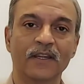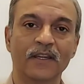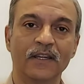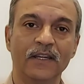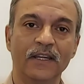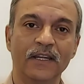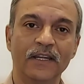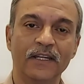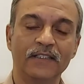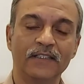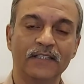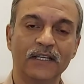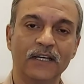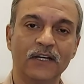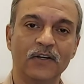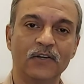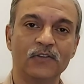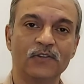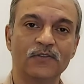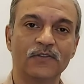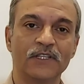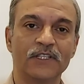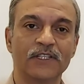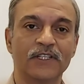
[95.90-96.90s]
8th
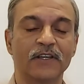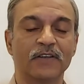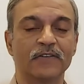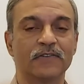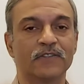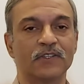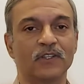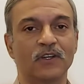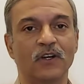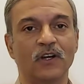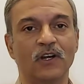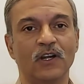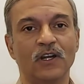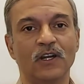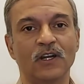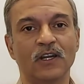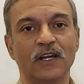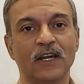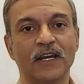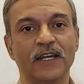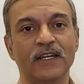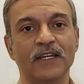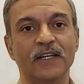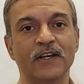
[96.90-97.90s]
house, which gives all
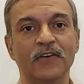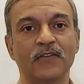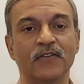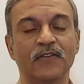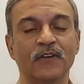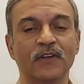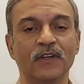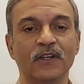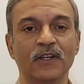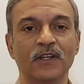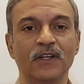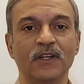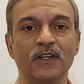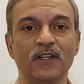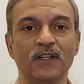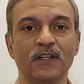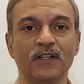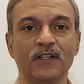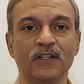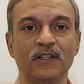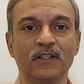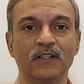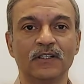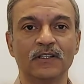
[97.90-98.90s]
kind of
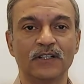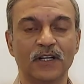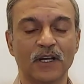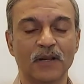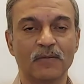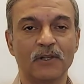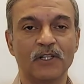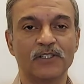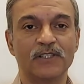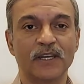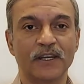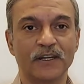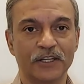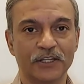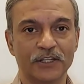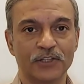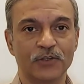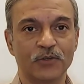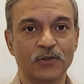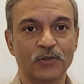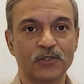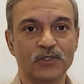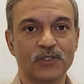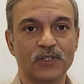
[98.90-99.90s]
troubles and
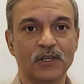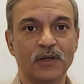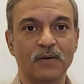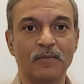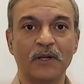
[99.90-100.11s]
issues.